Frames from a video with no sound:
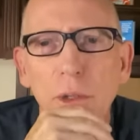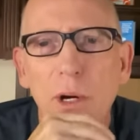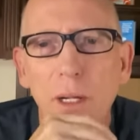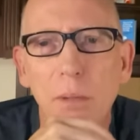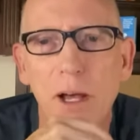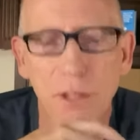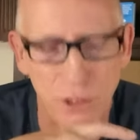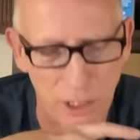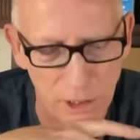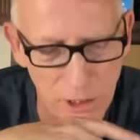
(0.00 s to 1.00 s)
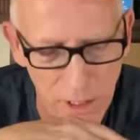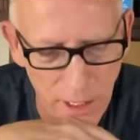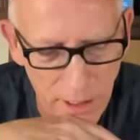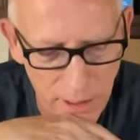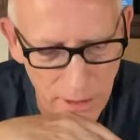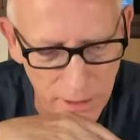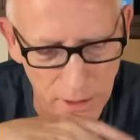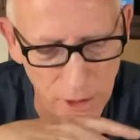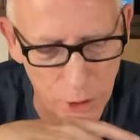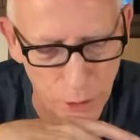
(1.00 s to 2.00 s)
hypothesis that
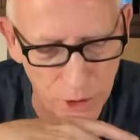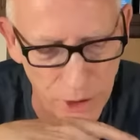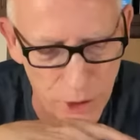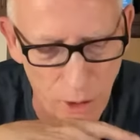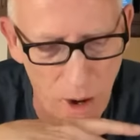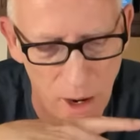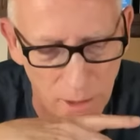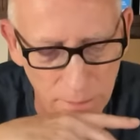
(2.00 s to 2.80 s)
looks really strong.